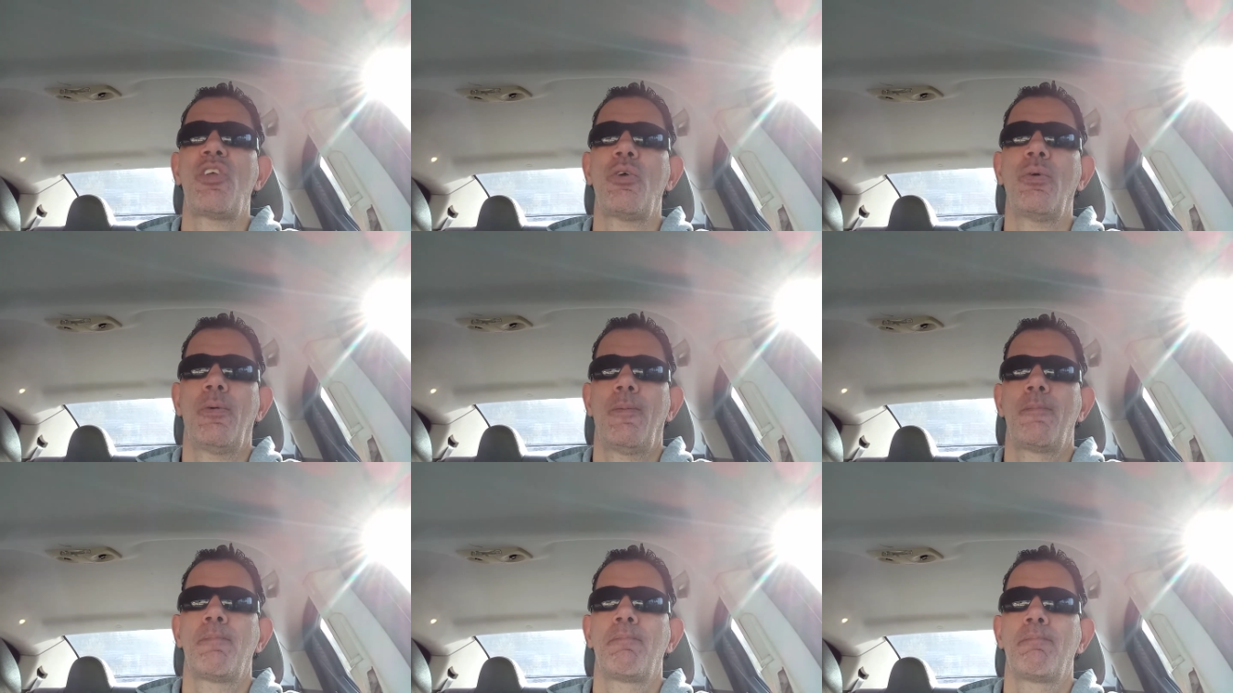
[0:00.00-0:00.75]
I'm
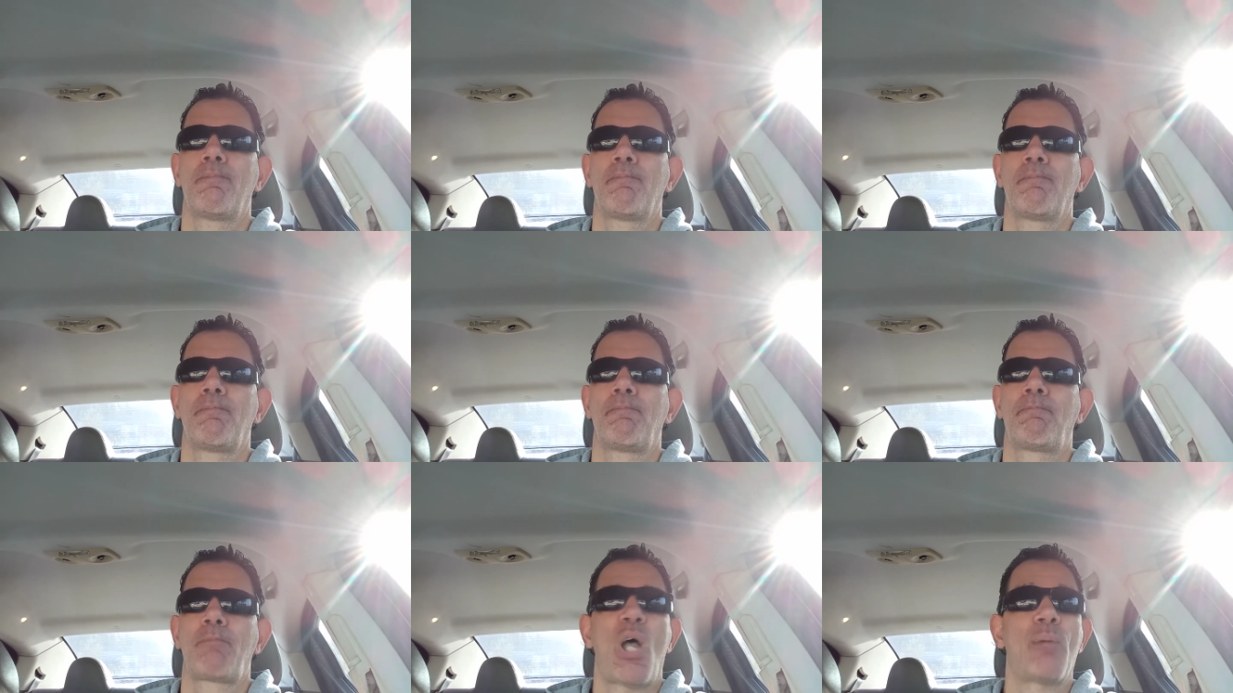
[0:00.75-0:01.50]
just saying. I
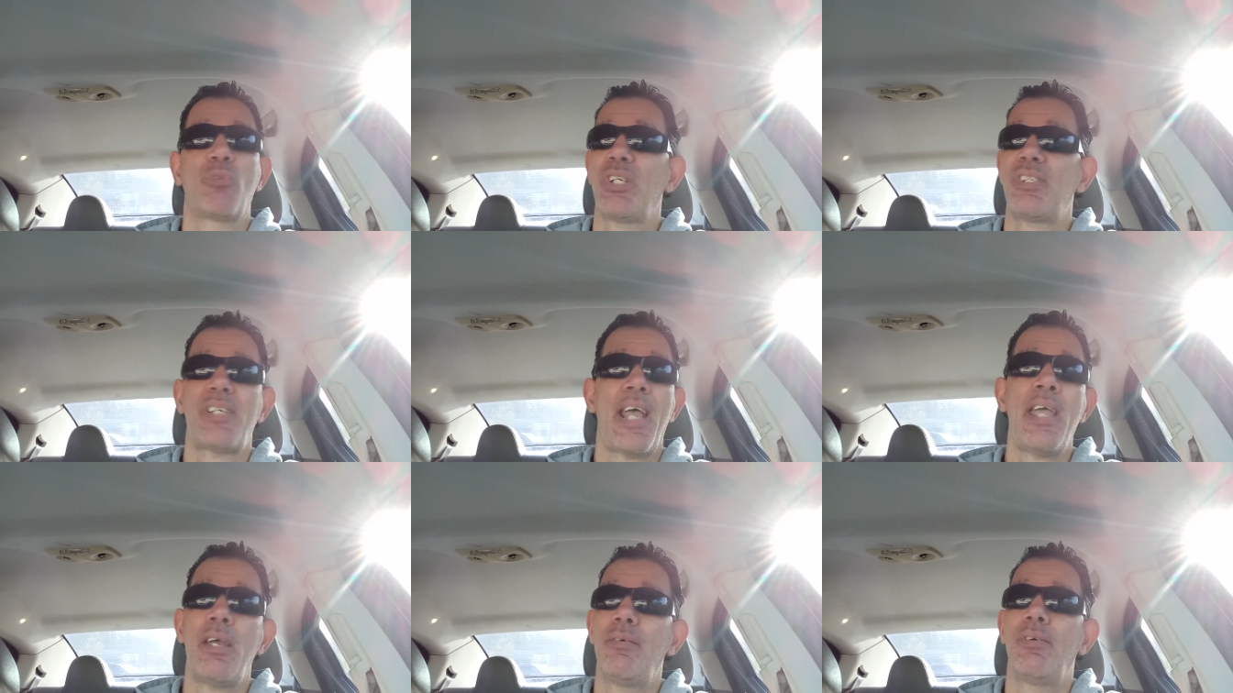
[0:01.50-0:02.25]
see it all
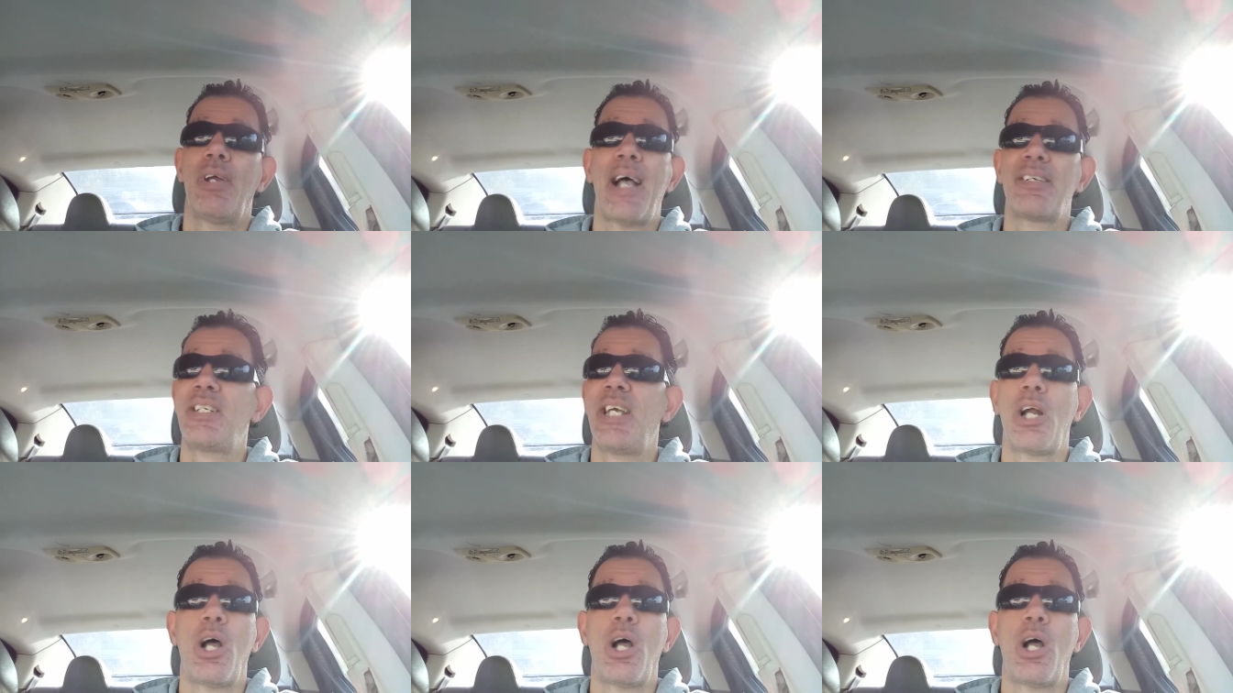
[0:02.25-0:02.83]
over the place.